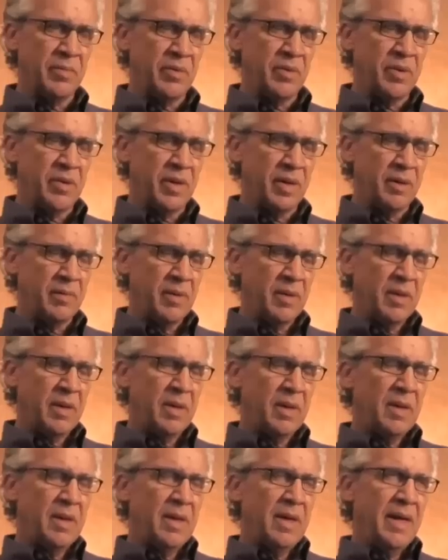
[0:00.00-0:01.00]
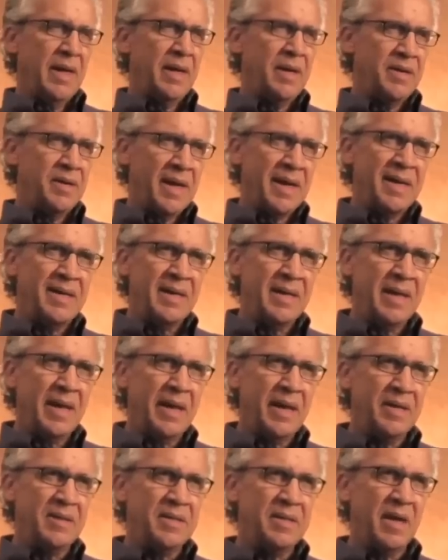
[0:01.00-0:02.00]
community. And in
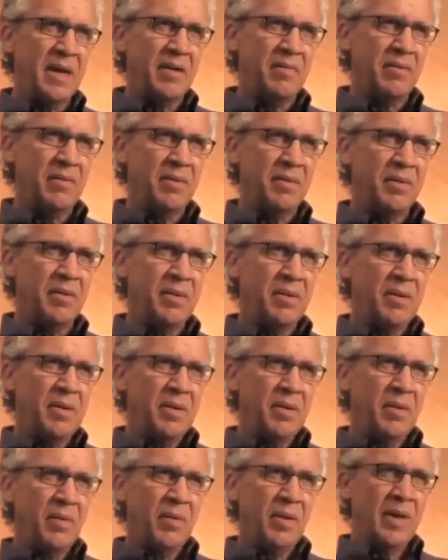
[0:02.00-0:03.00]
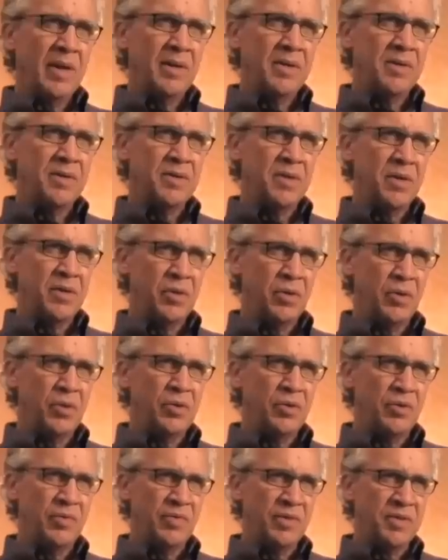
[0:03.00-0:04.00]
1987, we had this
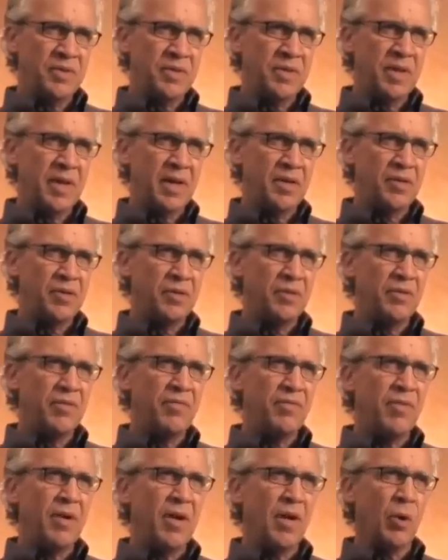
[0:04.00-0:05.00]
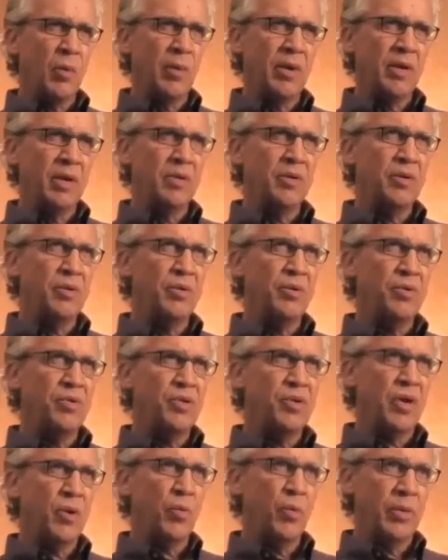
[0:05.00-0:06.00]
unusual visitation following 2
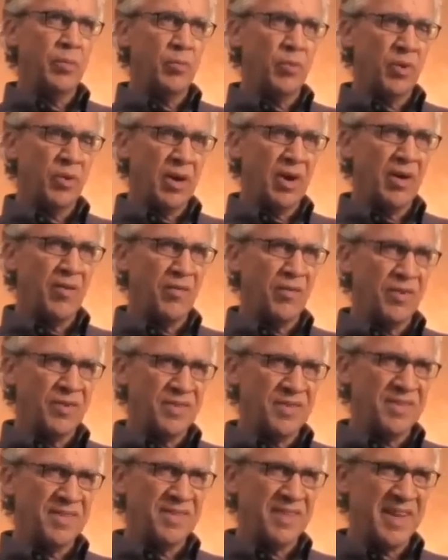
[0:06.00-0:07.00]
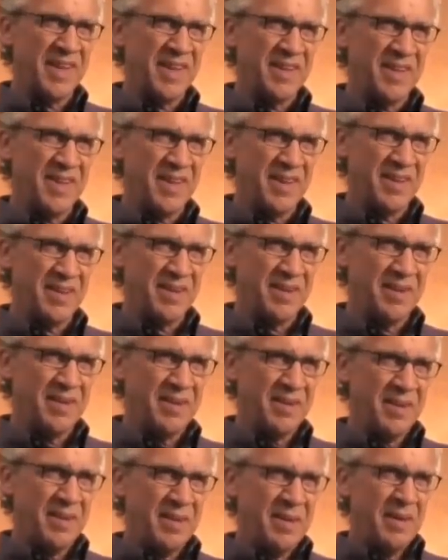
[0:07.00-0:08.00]
John Wimber conferences that I attended.
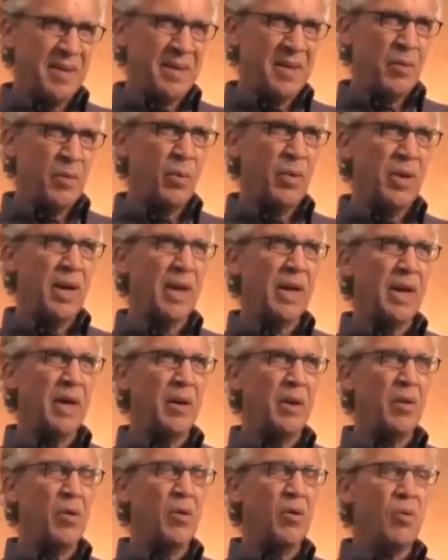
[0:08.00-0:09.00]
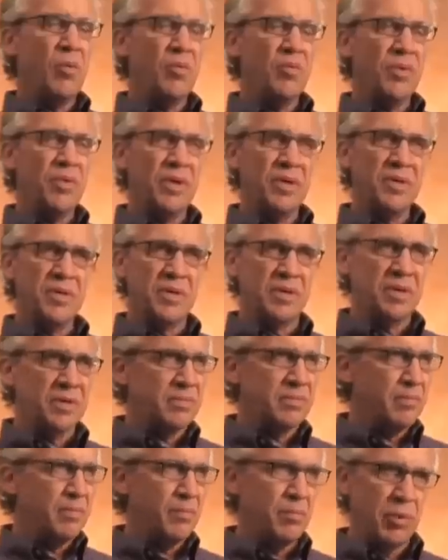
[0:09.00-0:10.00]
When I got home, things
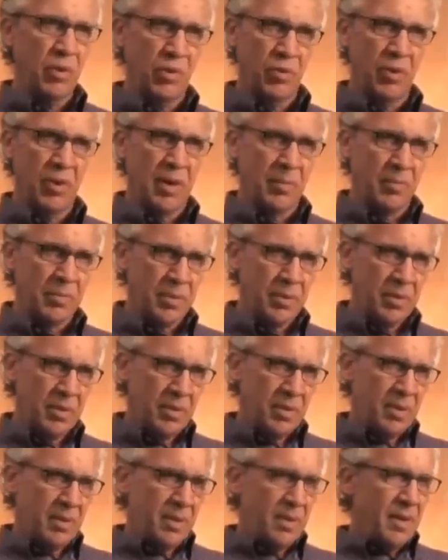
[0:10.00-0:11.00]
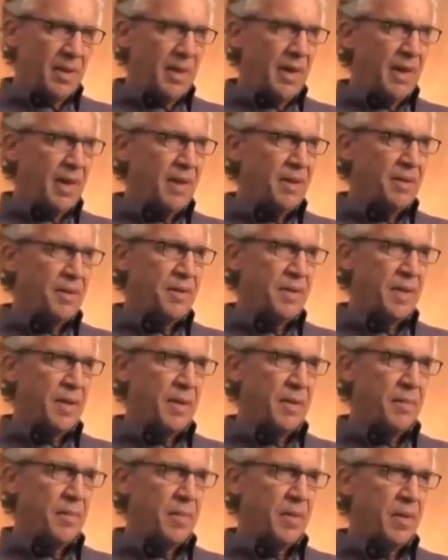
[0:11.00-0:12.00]
just blew up.
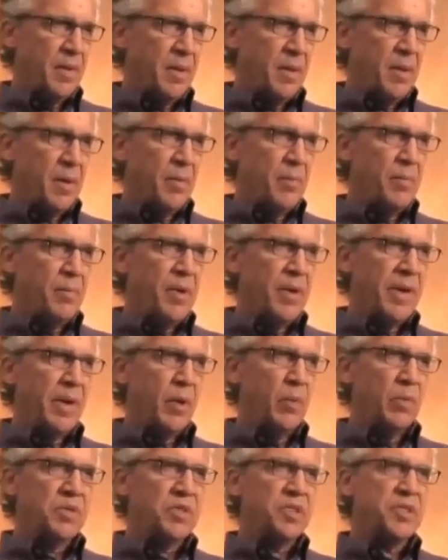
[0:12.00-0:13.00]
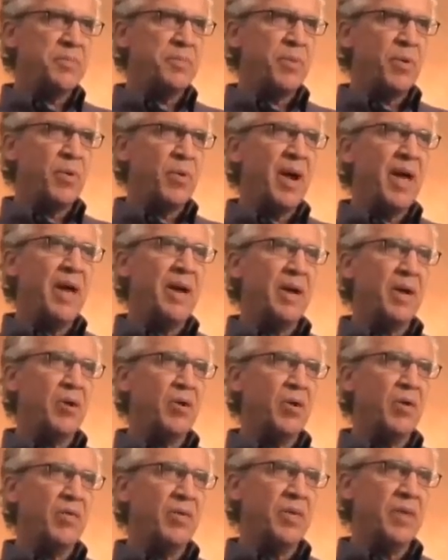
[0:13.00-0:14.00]
But it was sporadic
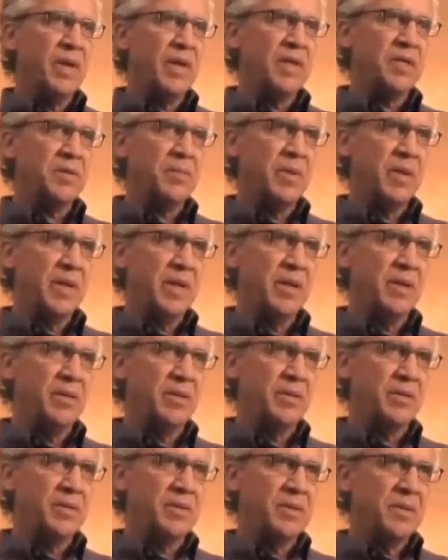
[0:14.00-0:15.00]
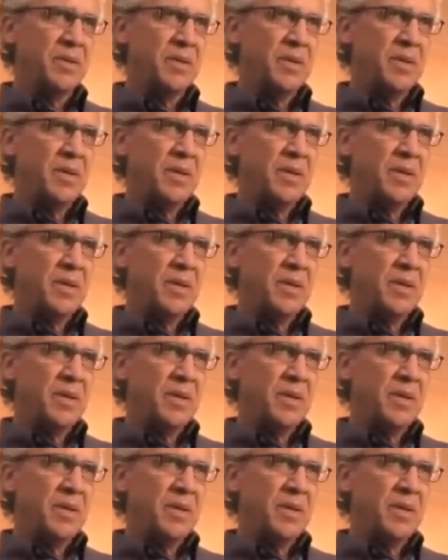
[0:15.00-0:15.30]
over the next many years.